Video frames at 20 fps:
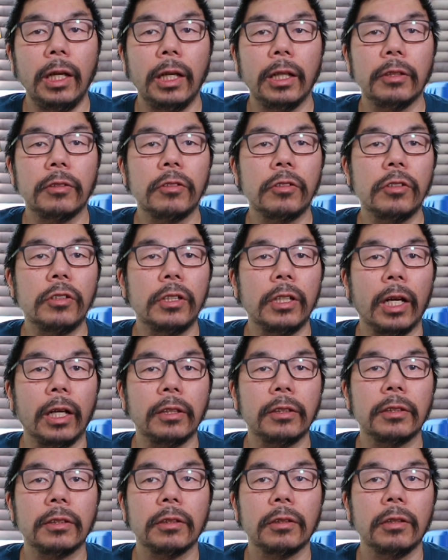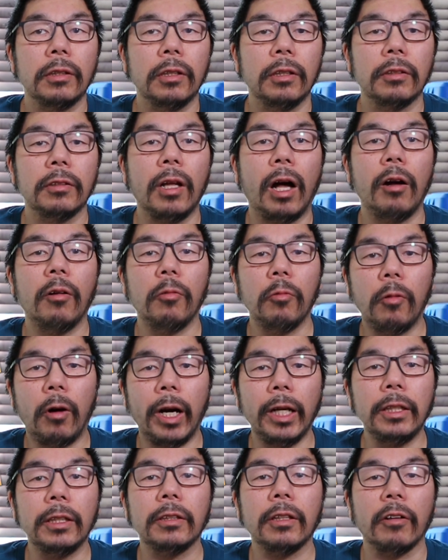it's just not
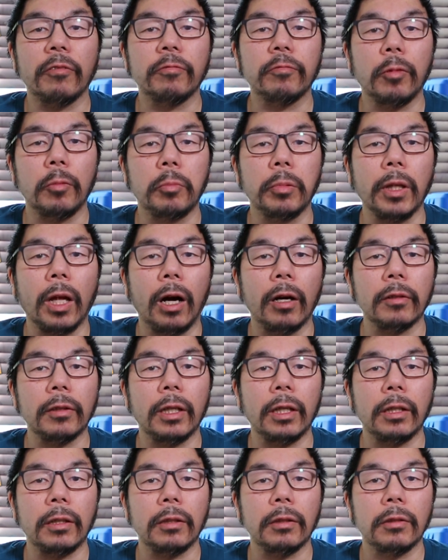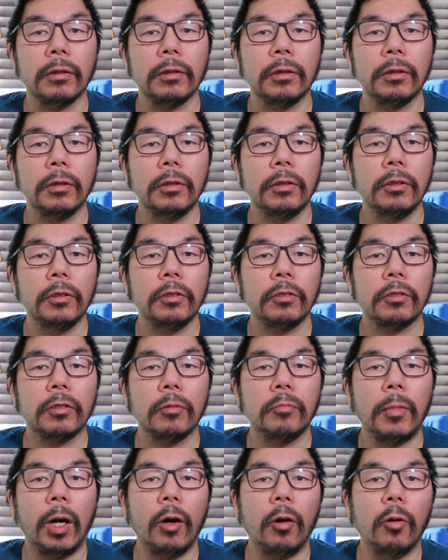wide enough for blogging.
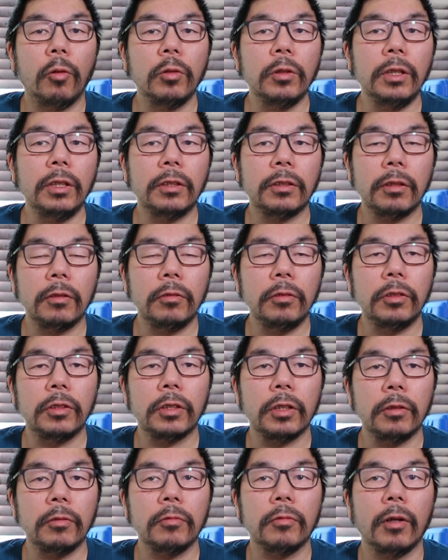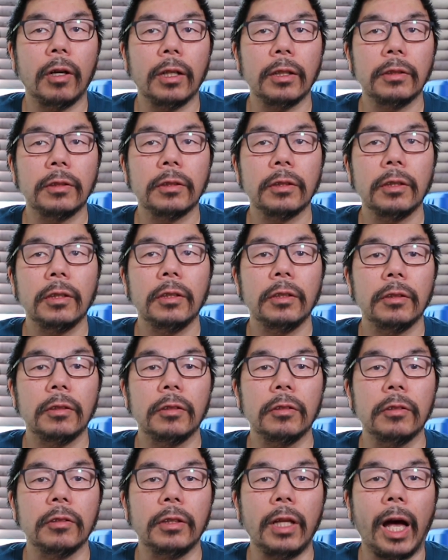So my only solution was
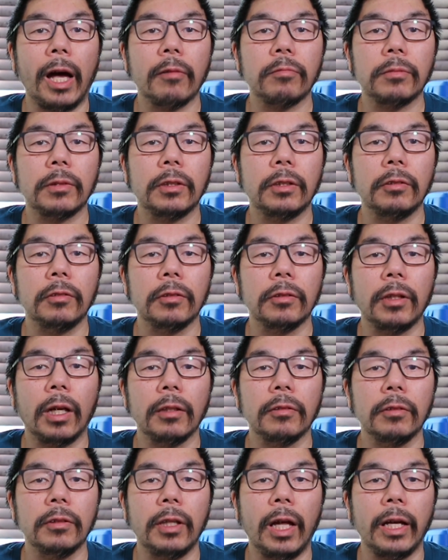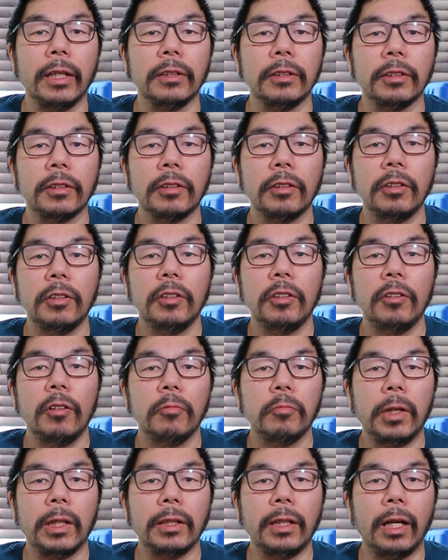to adapt to another lens.
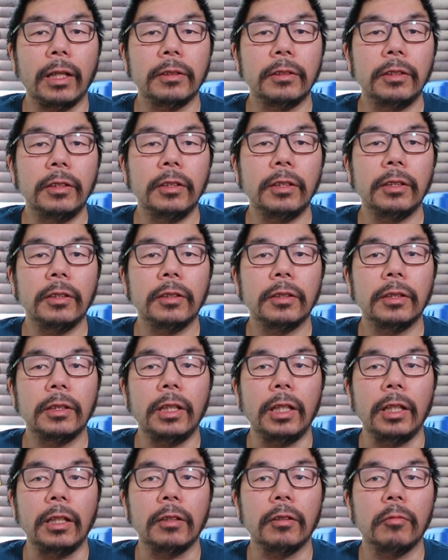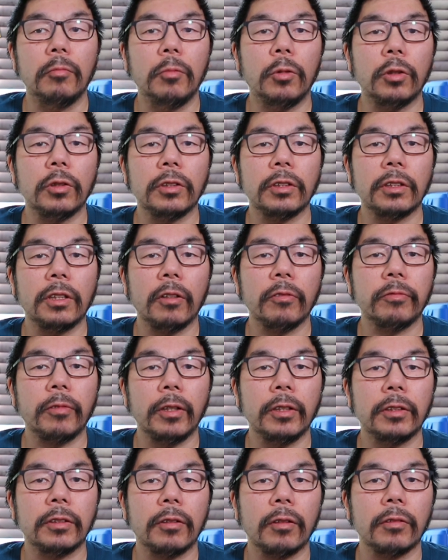But as you can see, the more stuff
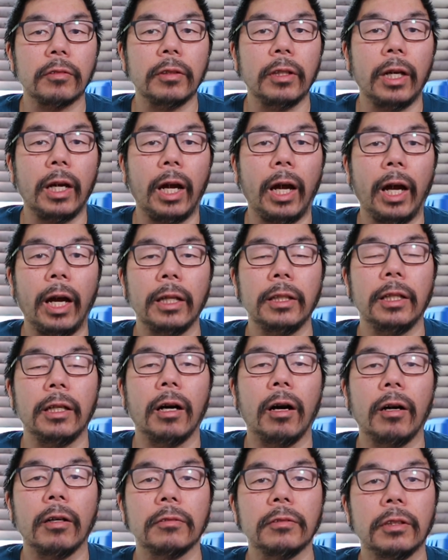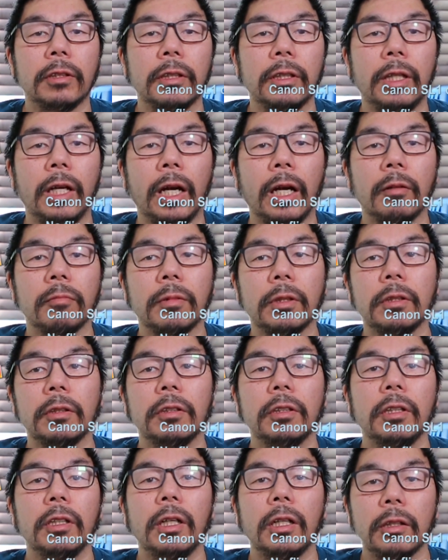I start adding on to the camera,
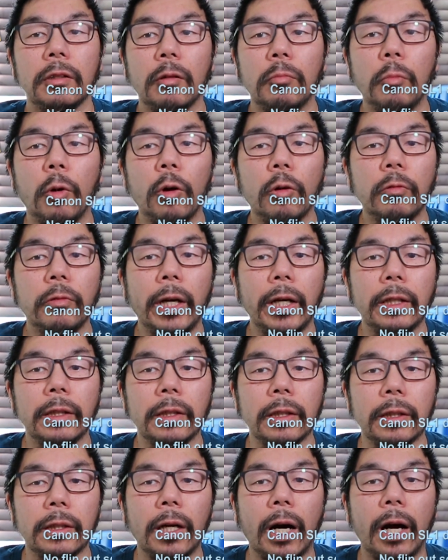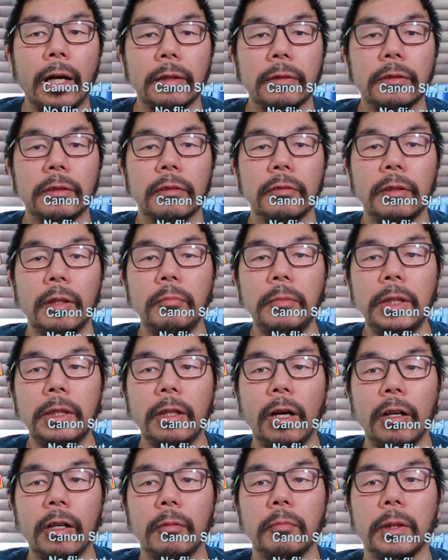the more weight it got. So let me
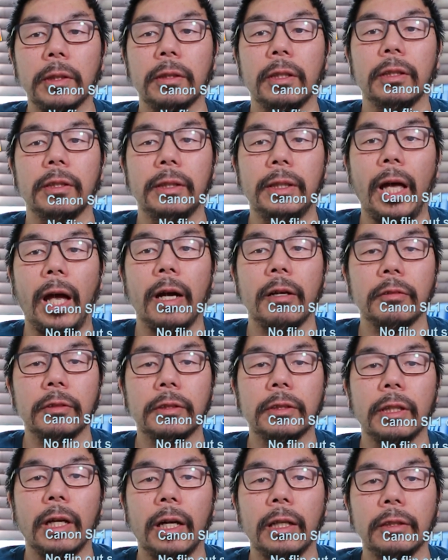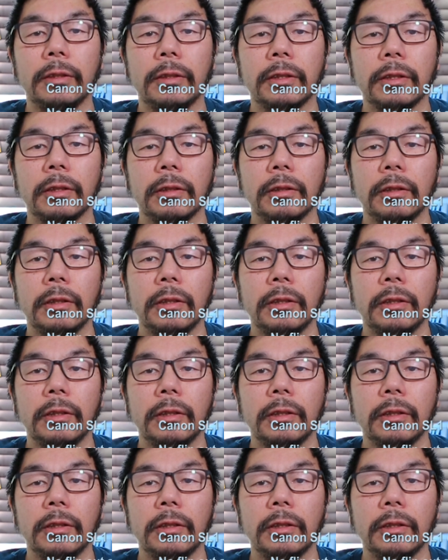talk about the downsides